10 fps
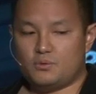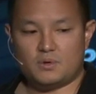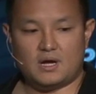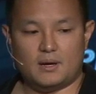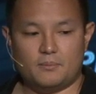
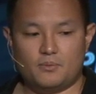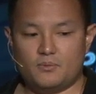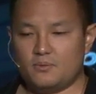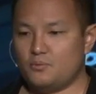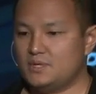uh,
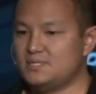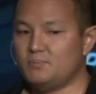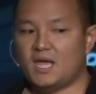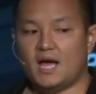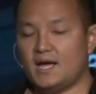was
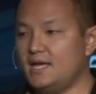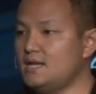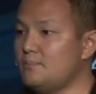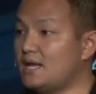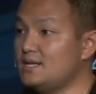behind
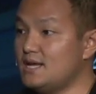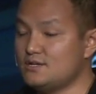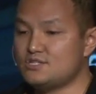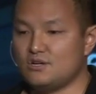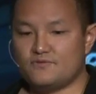a metadata
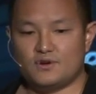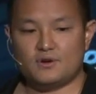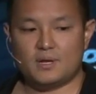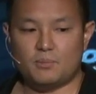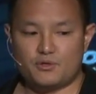server,
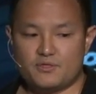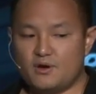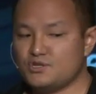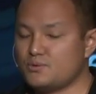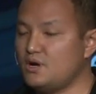and both of
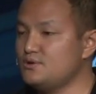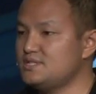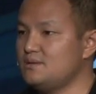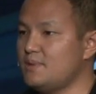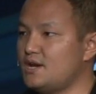those were hosted
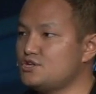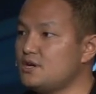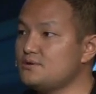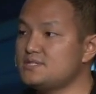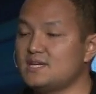in managed
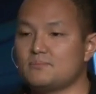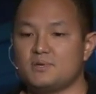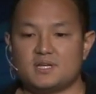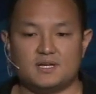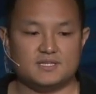hosting
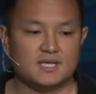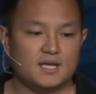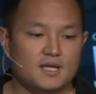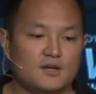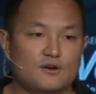because
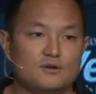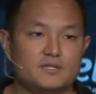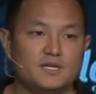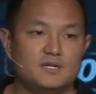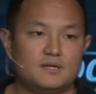
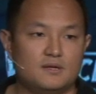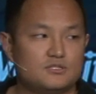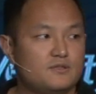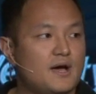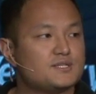early
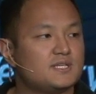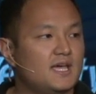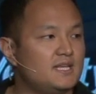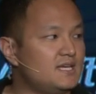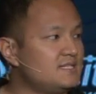
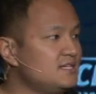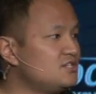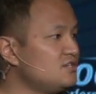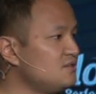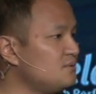2008
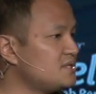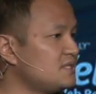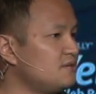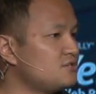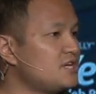EC2 was a
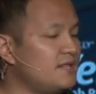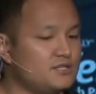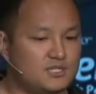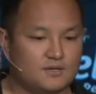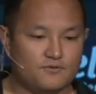little
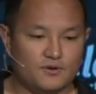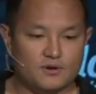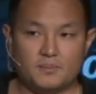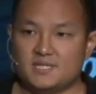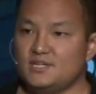challenging
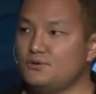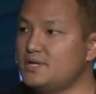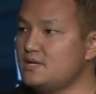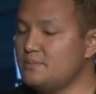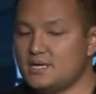for MySQL
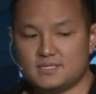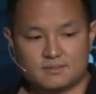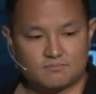database.